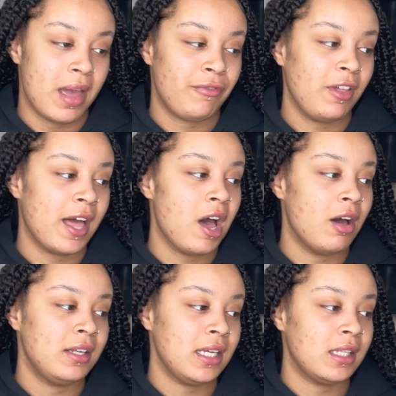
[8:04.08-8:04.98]
I feel like
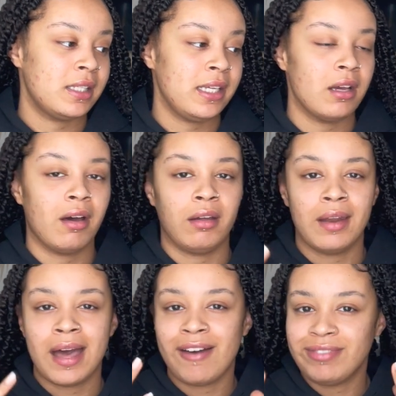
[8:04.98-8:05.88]
ArrDee and Tion
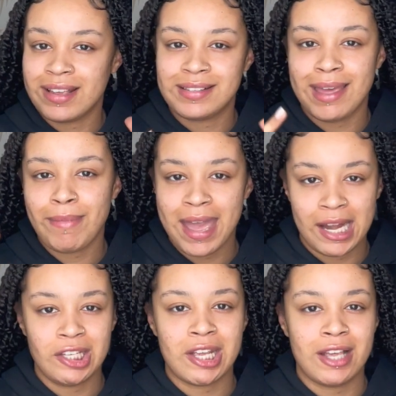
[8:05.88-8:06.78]
have that same
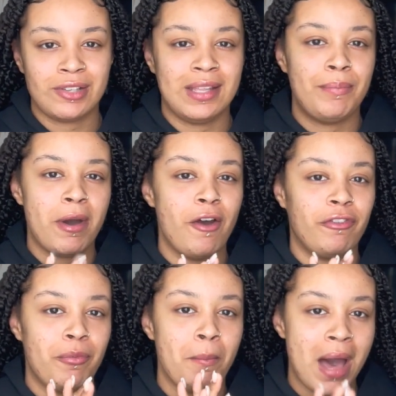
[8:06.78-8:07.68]
energy, so they both
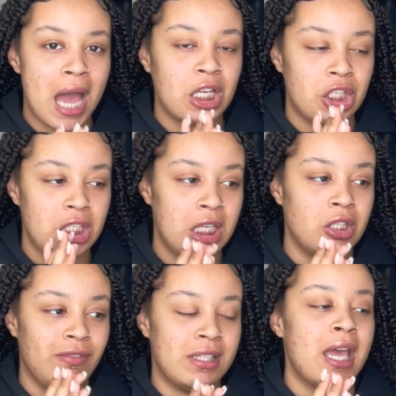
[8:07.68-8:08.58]
matched each
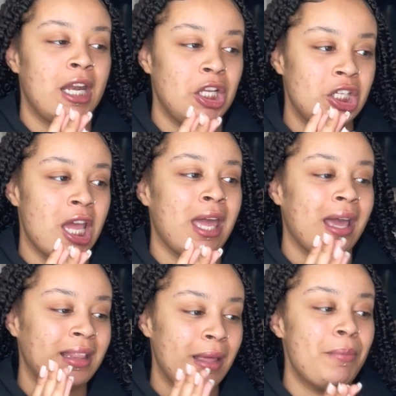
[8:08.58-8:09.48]
other's energy
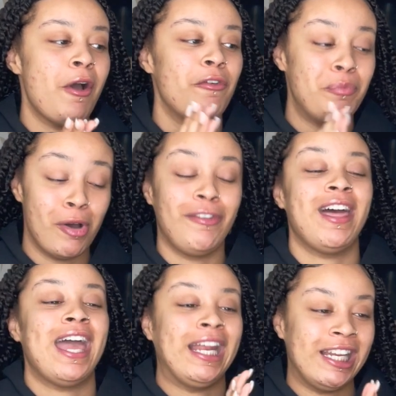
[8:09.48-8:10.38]
and they both brought the
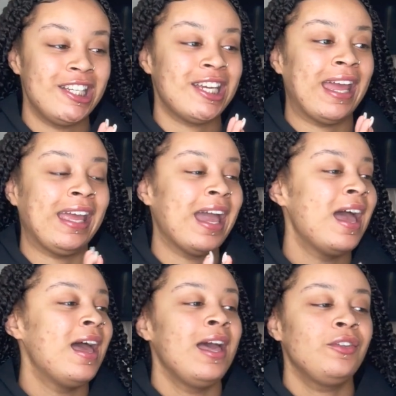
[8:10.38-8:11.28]
energy.
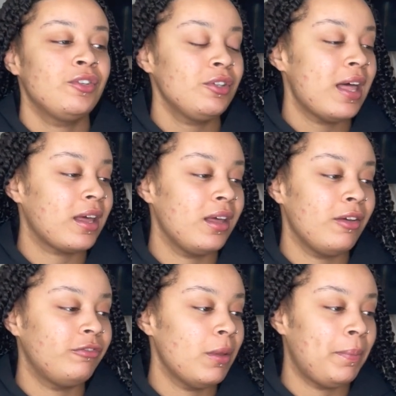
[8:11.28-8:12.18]
Just like a
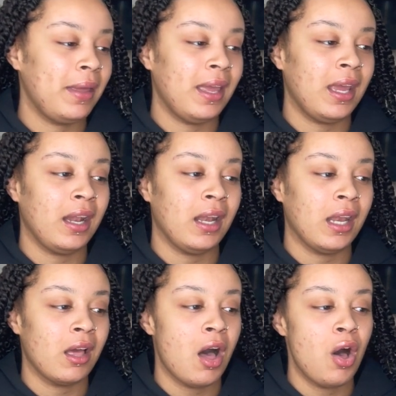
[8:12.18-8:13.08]
flipping
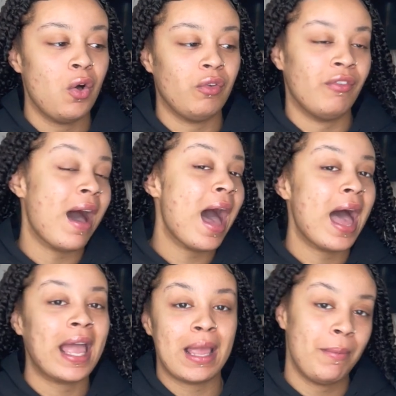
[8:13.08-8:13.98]
whole
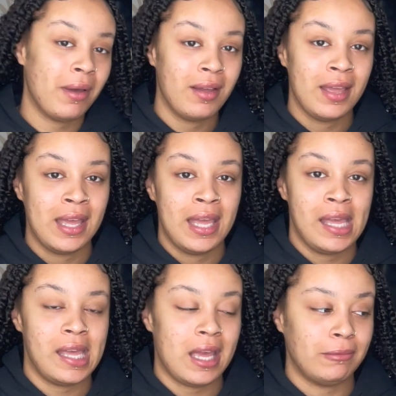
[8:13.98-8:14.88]
vibe
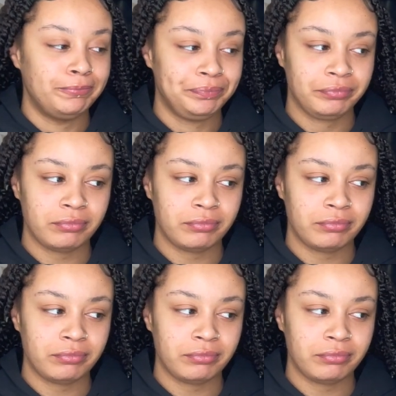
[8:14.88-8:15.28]
um,